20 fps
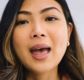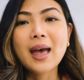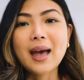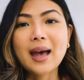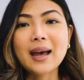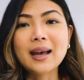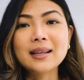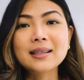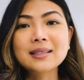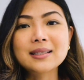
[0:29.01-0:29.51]

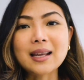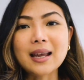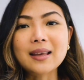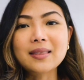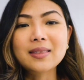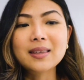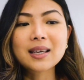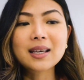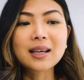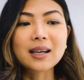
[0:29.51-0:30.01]
and I
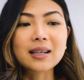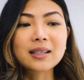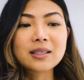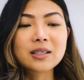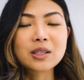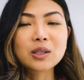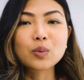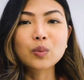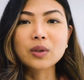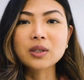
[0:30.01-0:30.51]
think I
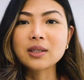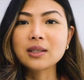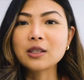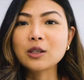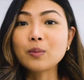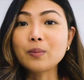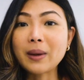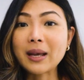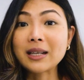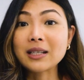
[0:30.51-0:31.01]
just wanted
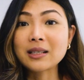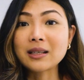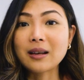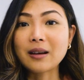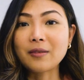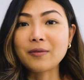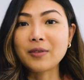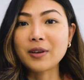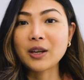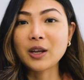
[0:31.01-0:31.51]
to make
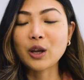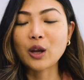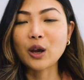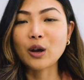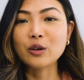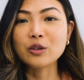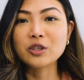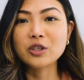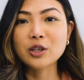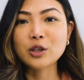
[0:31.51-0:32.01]
a
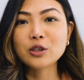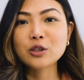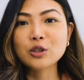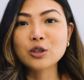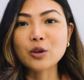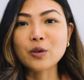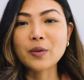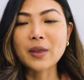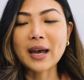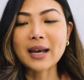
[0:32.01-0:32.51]
video just
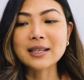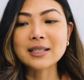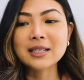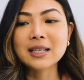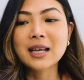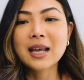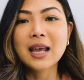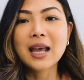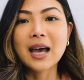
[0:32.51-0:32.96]
so that